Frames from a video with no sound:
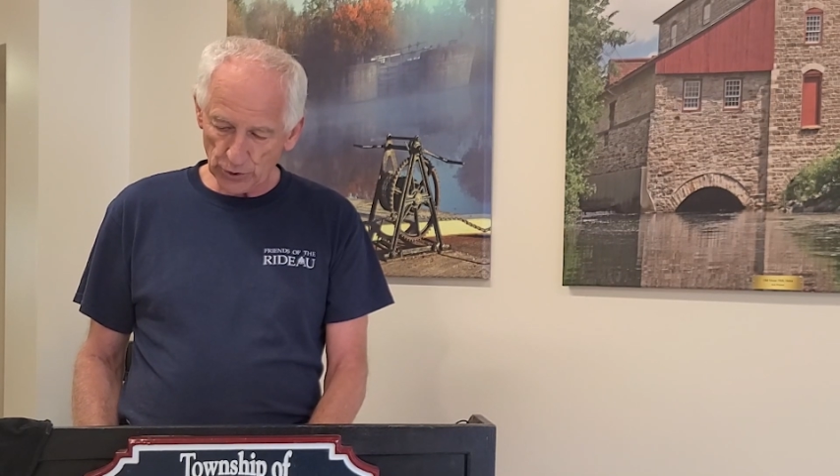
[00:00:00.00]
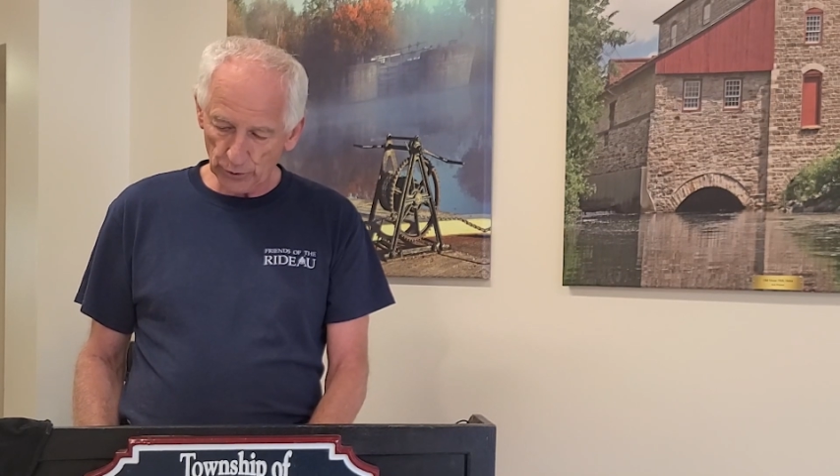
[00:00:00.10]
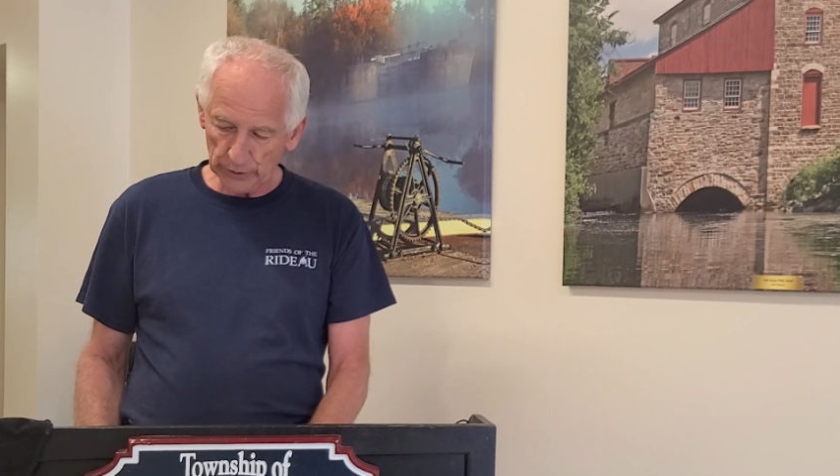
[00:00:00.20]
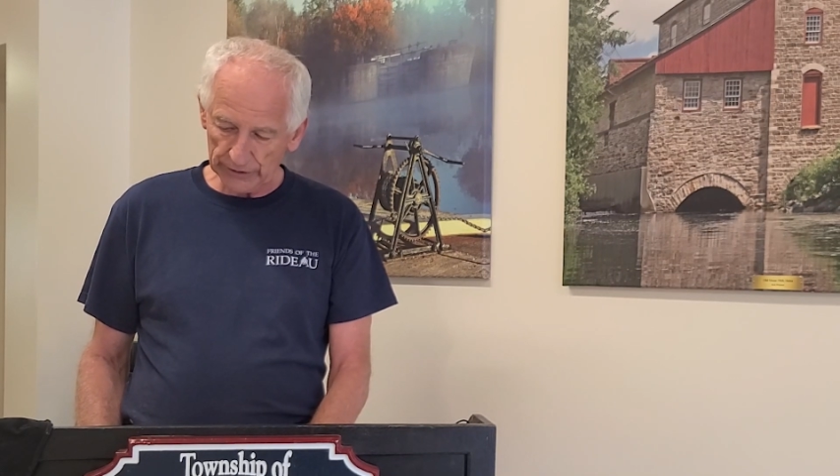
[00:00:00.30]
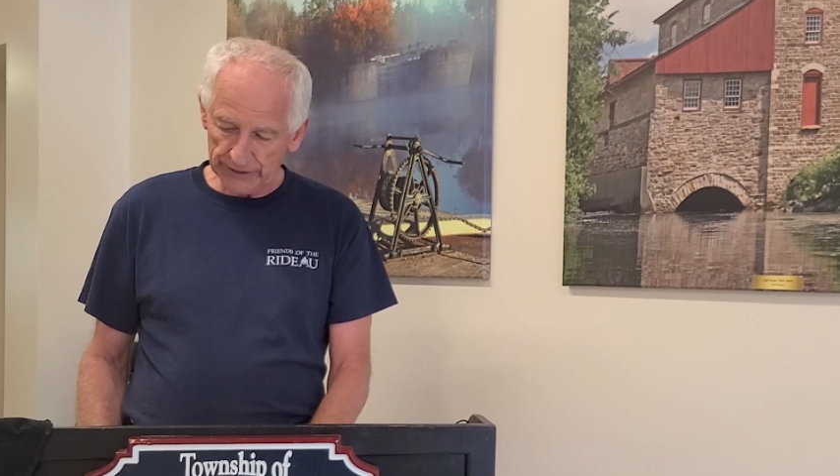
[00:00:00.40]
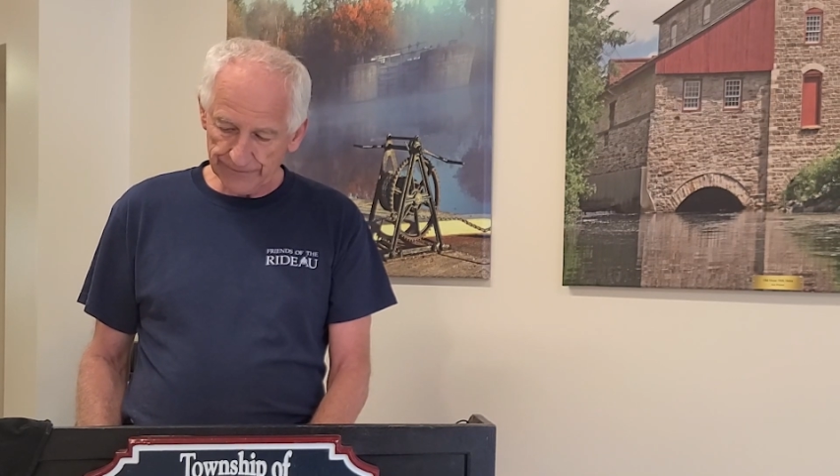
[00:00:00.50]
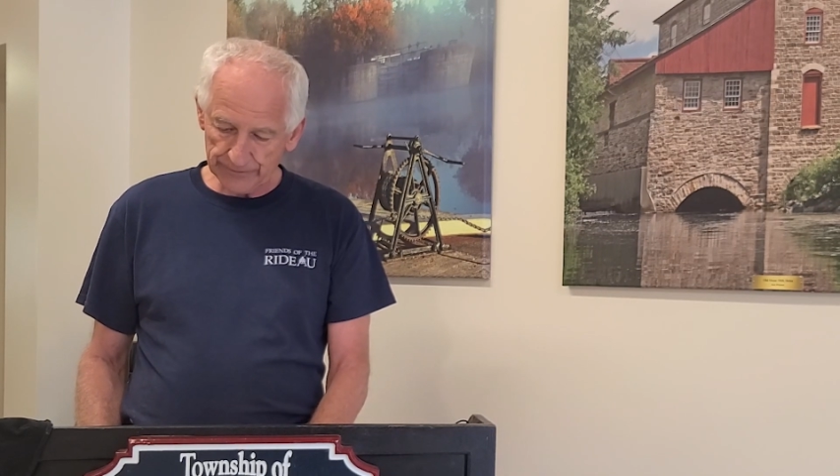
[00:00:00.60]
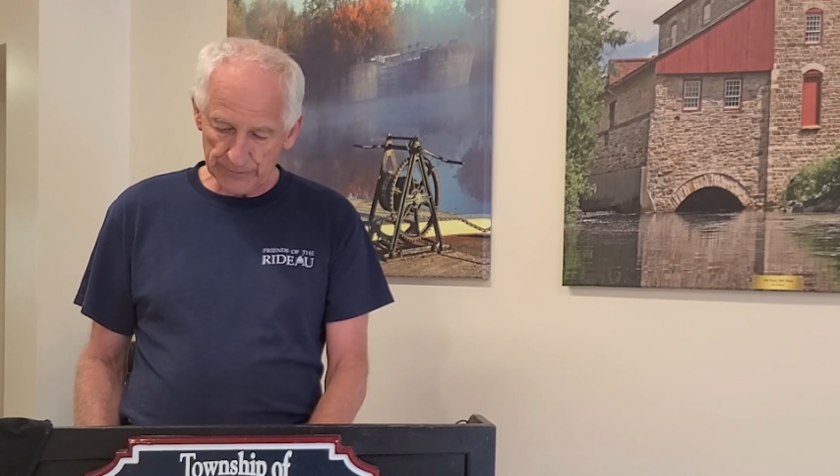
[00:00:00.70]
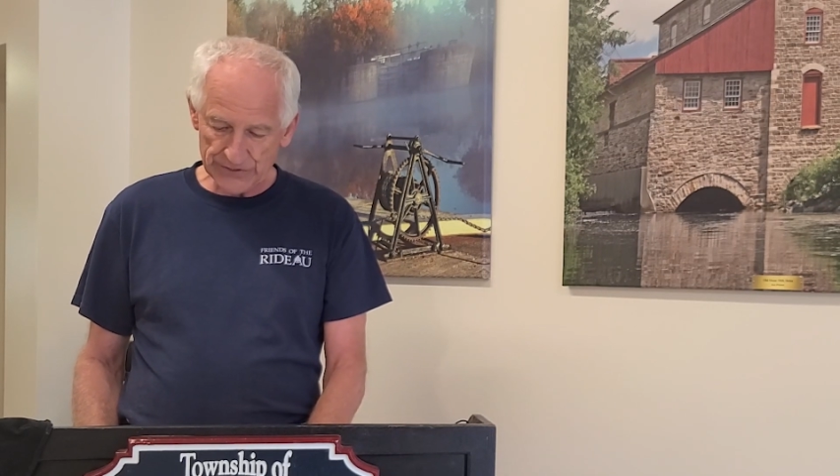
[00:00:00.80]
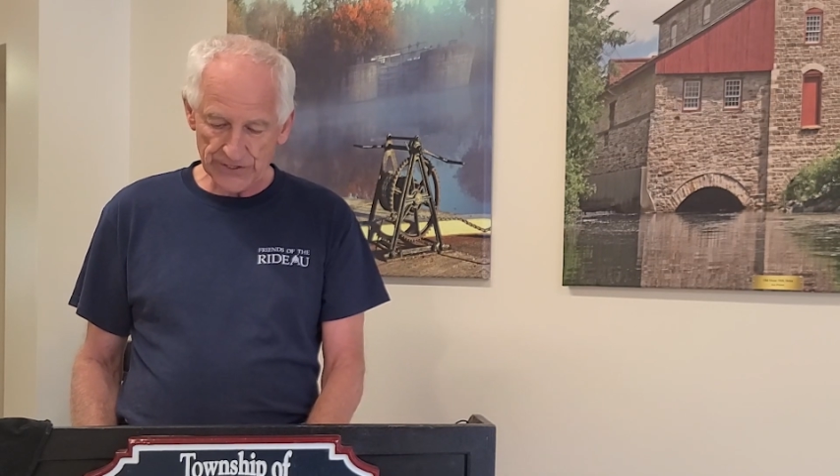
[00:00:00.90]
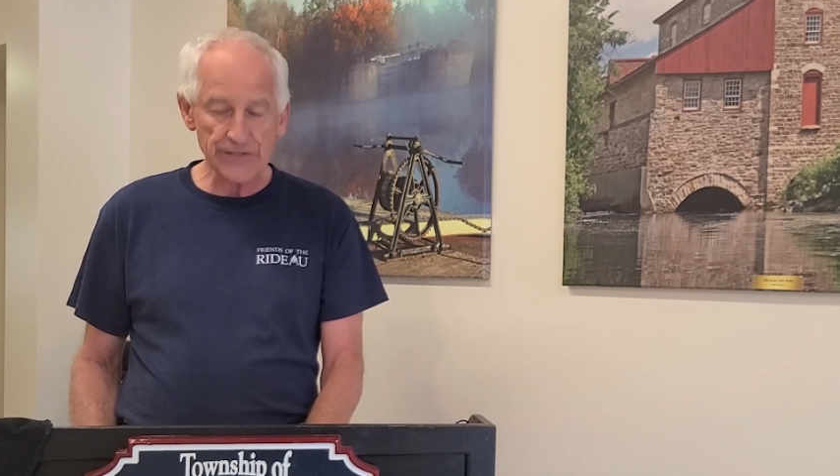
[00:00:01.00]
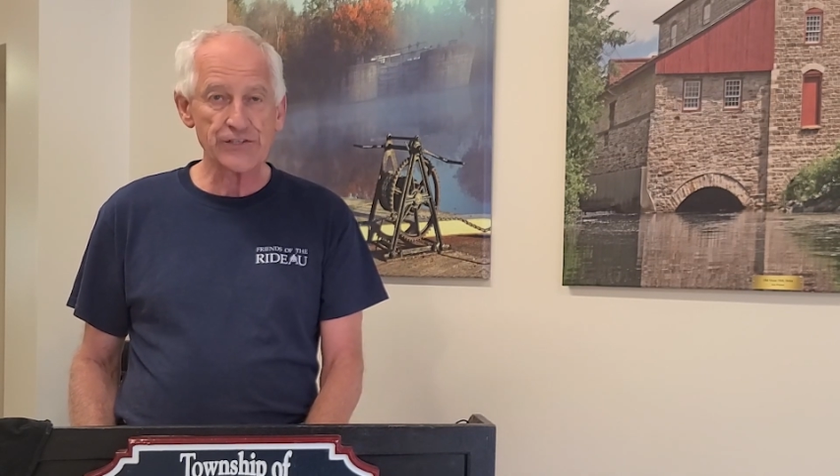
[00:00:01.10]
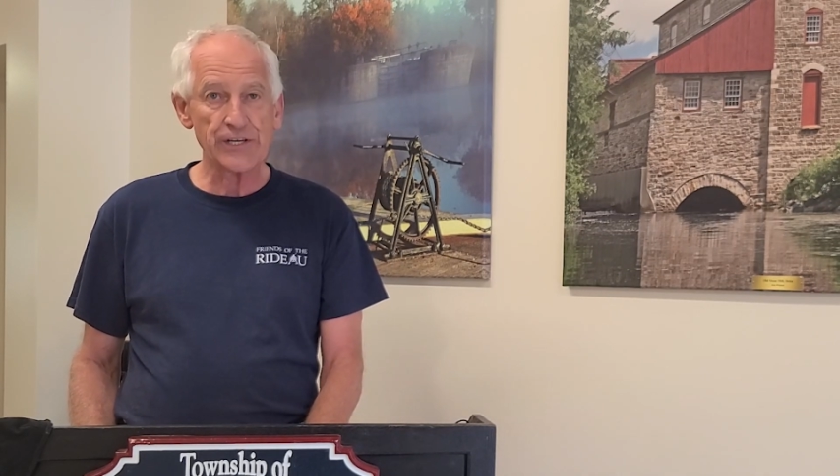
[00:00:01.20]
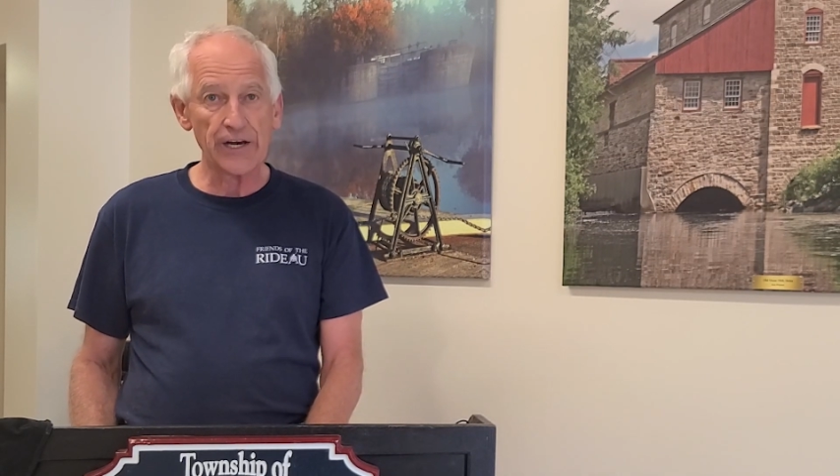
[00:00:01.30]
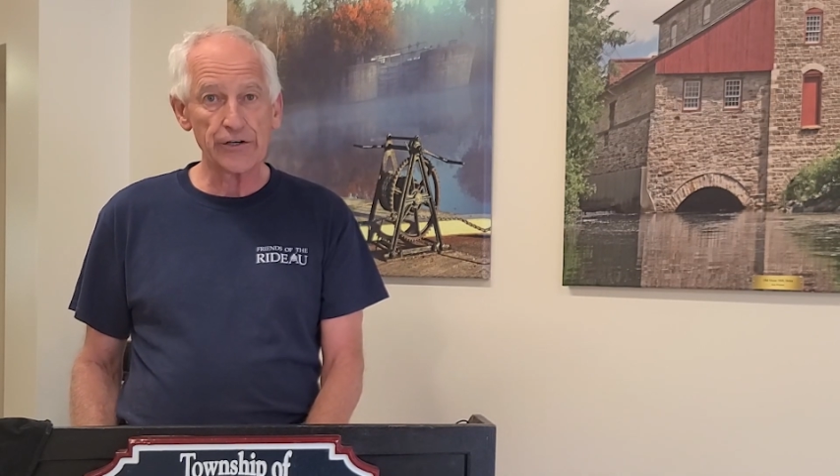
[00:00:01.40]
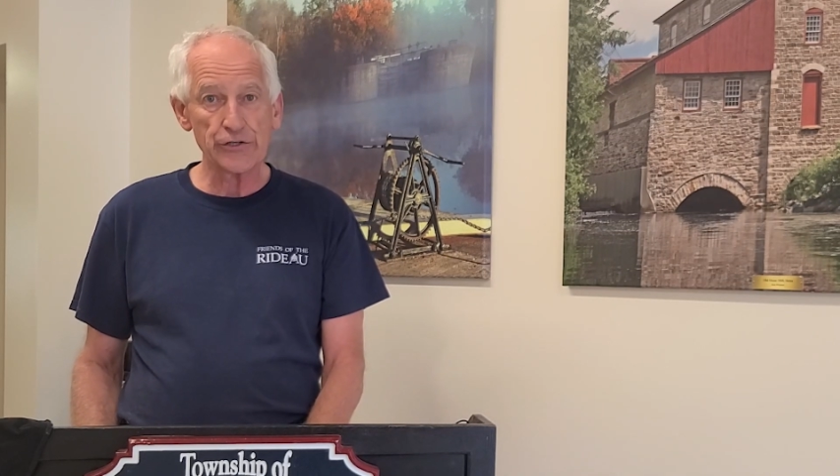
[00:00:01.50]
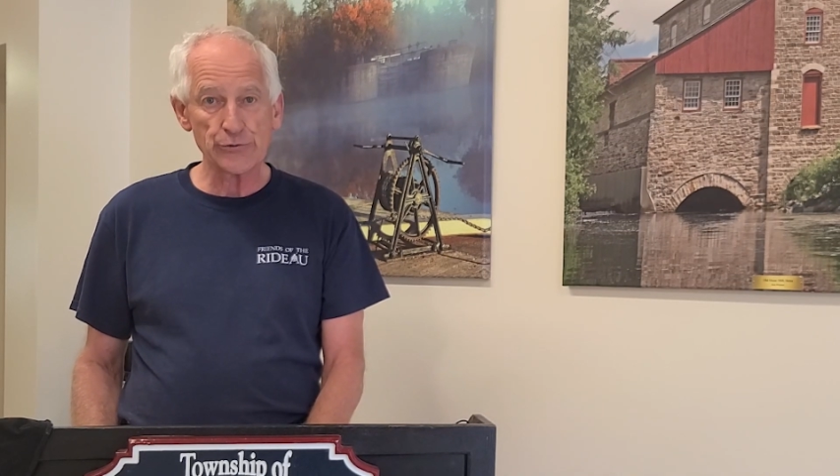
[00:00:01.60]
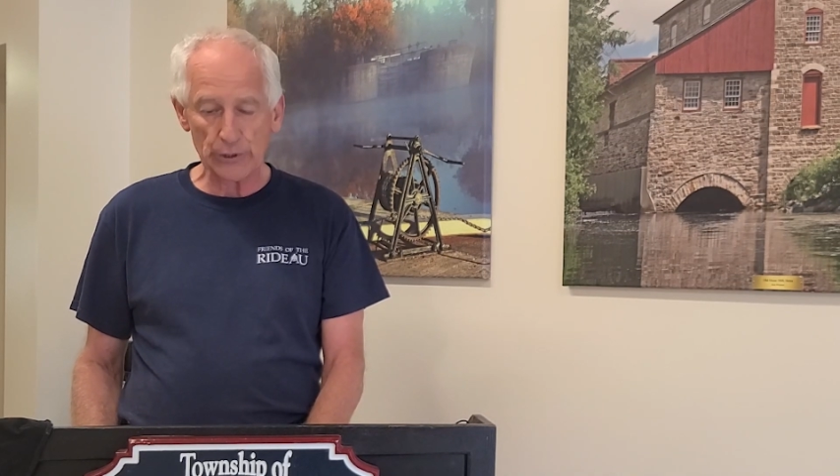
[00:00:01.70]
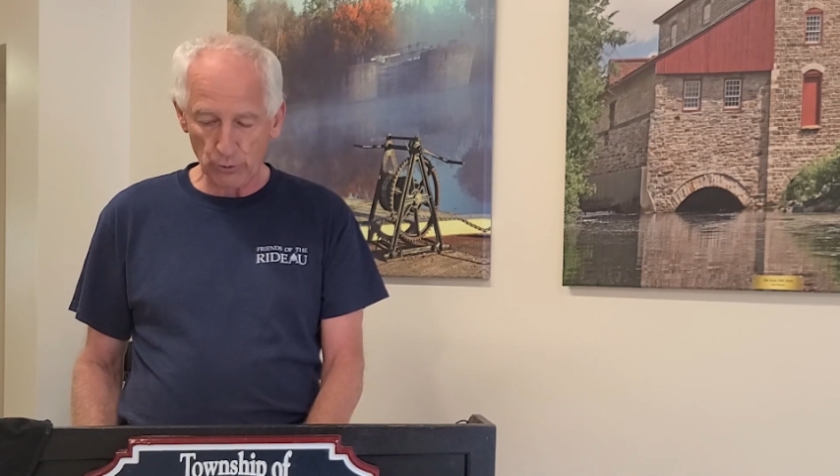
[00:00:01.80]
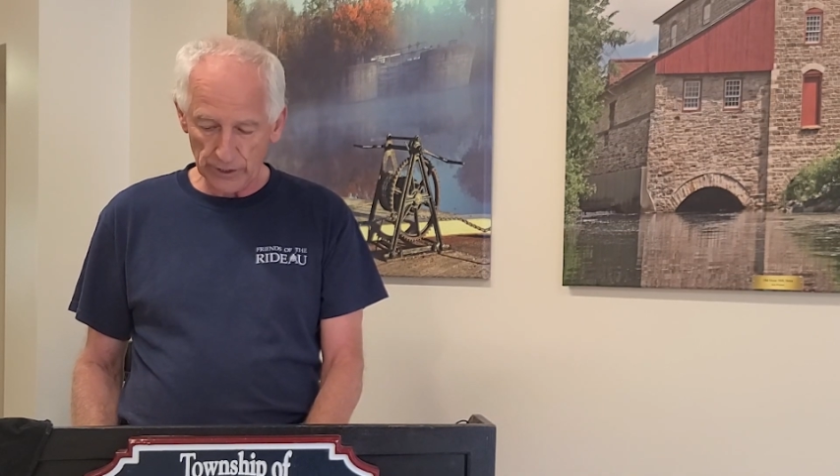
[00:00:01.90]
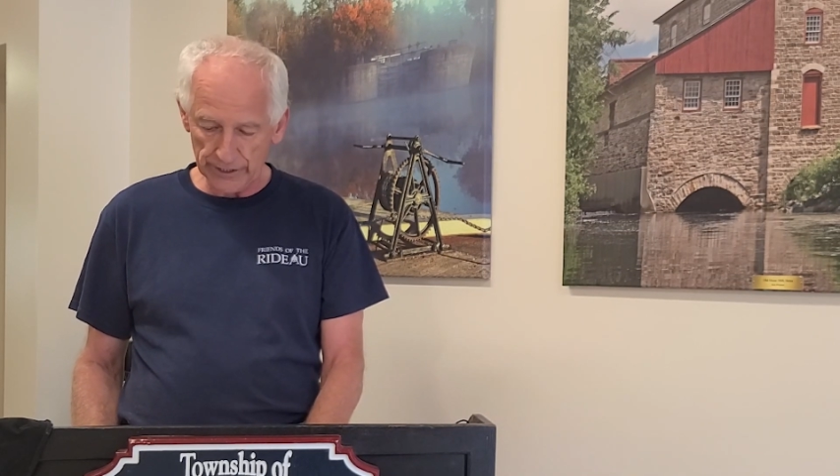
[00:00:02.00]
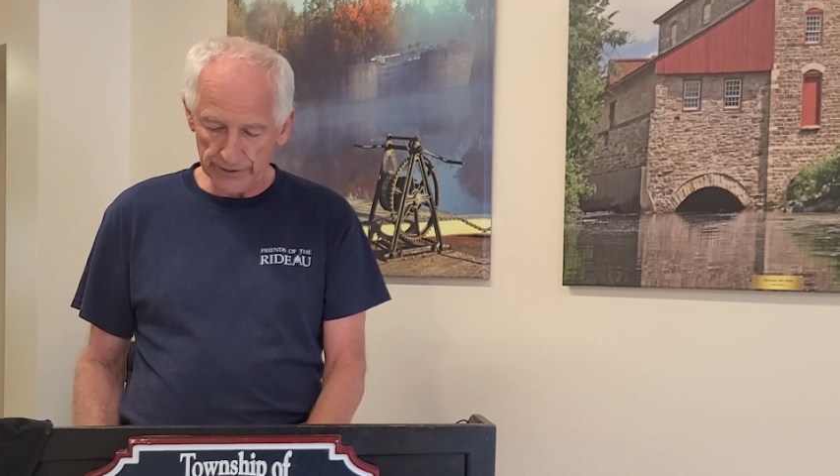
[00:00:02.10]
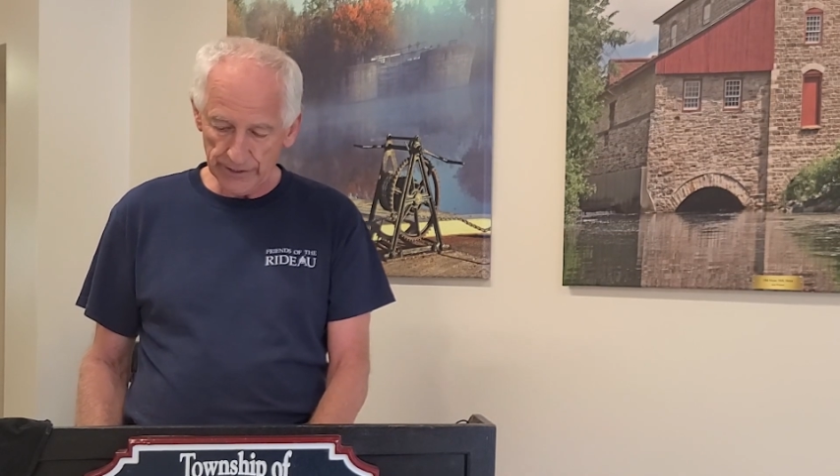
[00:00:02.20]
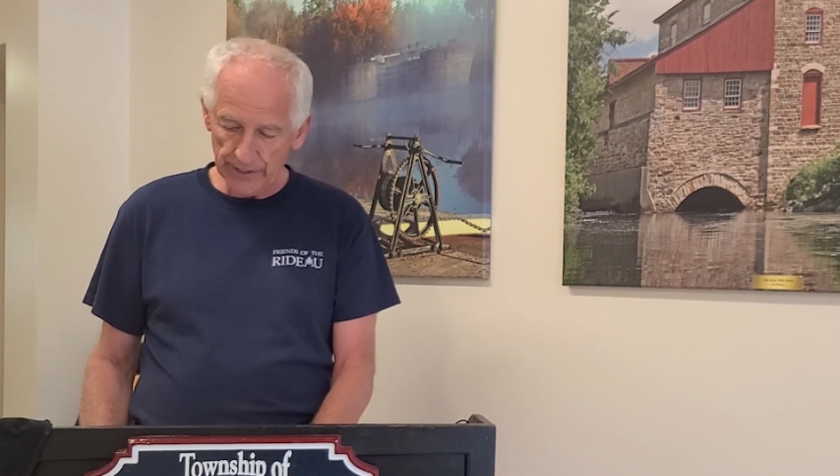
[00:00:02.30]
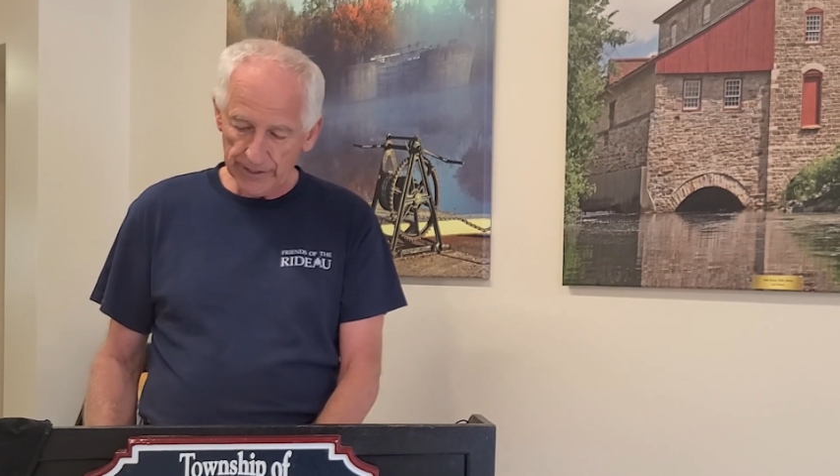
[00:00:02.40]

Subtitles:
or relief from a set standard is required,